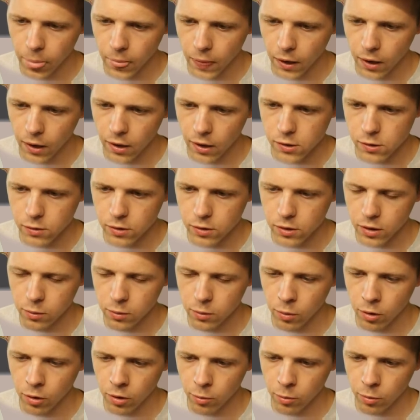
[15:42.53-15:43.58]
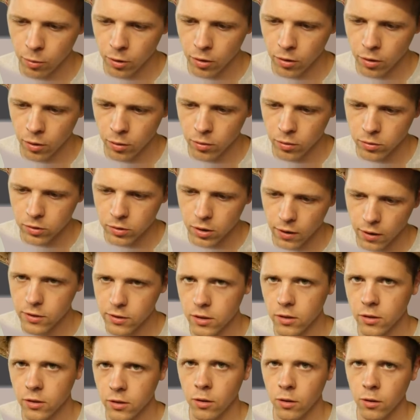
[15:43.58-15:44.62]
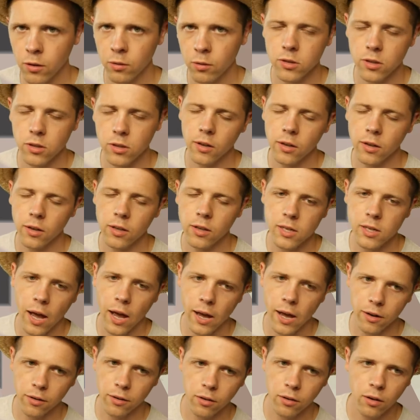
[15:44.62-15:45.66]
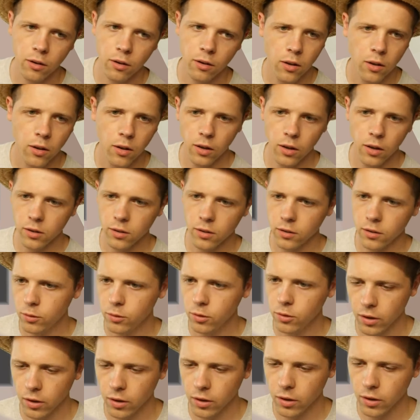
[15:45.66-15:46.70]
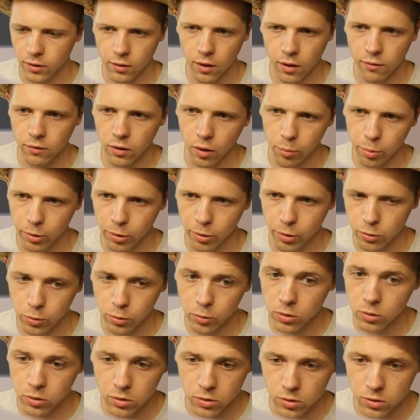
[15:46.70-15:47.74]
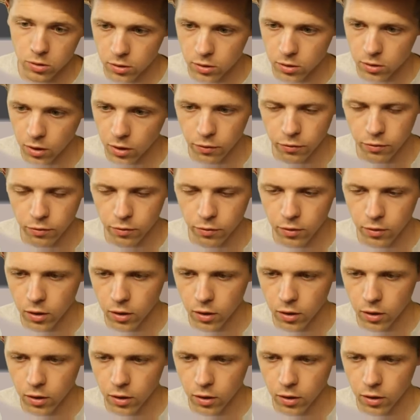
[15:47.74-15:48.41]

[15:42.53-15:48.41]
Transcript: as you dig more and more nodes, obviously the nodes dug gets higher, and you can like level up your tools and stuff.